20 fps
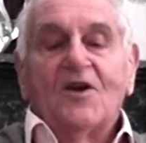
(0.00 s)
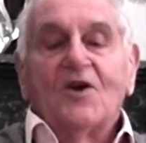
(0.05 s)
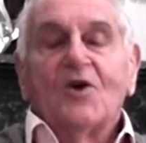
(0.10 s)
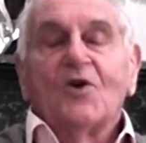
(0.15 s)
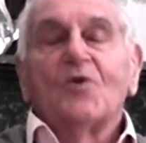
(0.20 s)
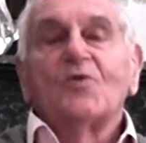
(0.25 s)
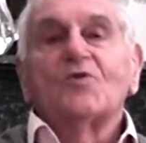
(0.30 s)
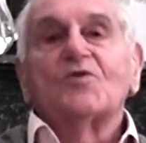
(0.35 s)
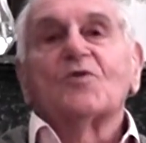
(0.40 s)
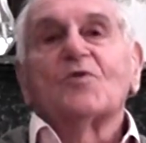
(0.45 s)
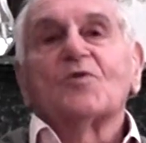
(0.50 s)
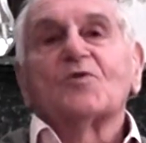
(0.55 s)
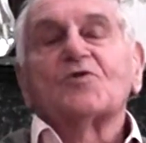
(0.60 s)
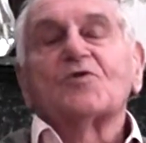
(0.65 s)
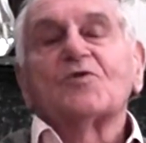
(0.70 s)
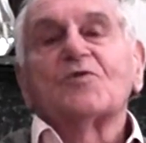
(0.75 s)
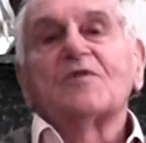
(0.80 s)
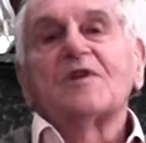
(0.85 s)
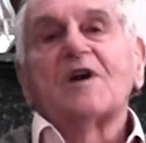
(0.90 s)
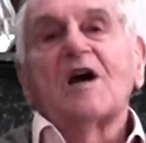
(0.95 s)
Who taught
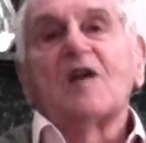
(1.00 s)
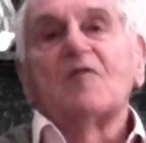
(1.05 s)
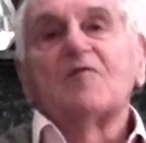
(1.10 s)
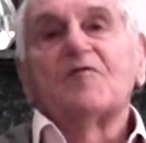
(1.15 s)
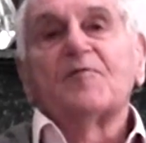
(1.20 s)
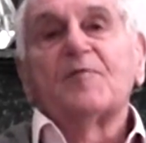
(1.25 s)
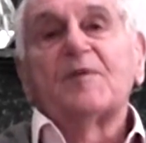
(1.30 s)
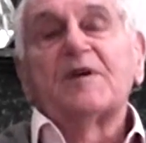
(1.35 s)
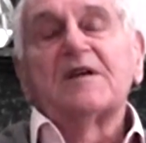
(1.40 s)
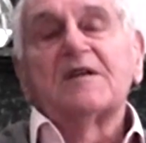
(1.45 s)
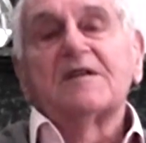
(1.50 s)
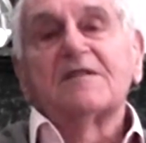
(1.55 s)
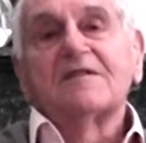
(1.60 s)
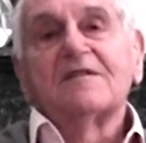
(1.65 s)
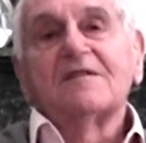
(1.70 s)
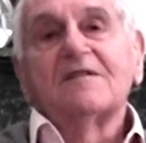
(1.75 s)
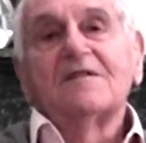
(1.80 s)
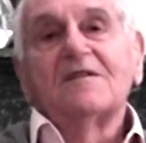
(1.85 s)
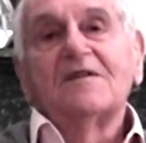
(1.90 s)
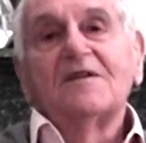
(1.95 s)
you the alphabet?
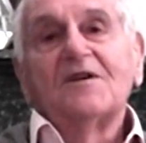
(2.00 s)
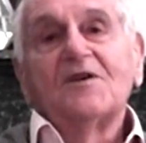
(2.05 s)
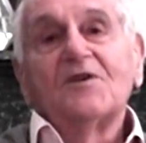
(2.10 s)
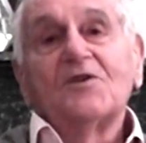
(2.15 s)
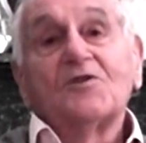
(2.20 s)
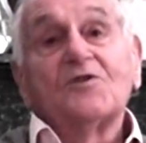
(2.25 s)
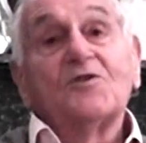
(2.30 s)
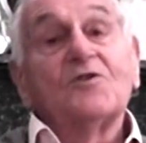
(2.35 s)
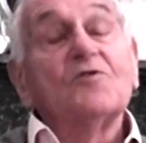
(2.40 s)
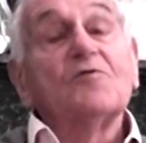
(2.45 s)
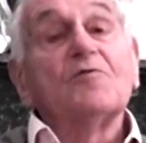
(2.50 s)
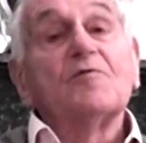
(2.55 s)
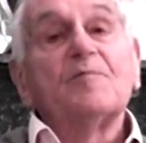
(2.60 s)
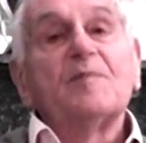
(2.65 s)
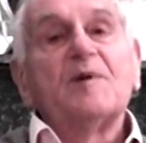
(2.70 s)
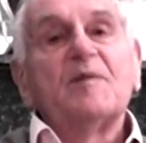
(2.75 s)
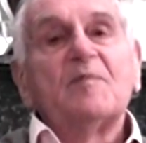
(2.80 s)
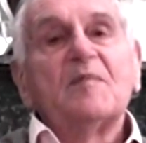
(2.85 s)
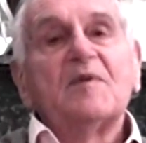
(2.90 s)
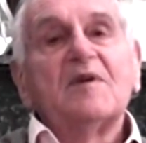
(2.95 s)
Do you
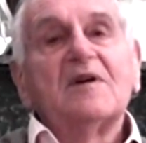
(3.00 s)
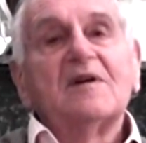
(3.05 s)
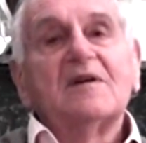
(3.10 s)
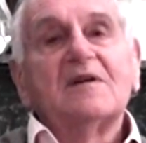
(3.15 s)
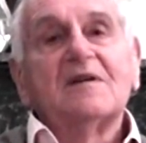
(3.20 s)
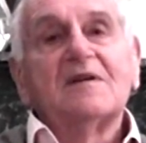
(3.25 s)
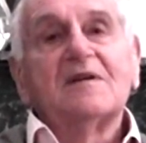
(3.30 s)
remember?